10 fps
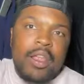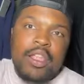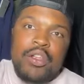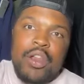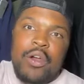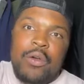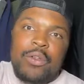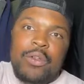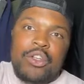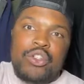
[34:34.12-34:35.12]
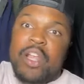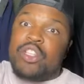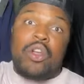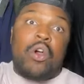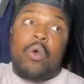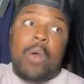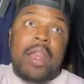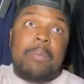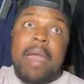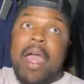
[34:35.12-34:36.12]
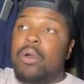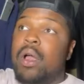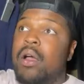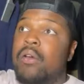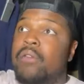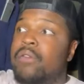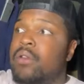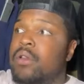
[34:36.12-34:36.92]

you know your stretch goal in a matter of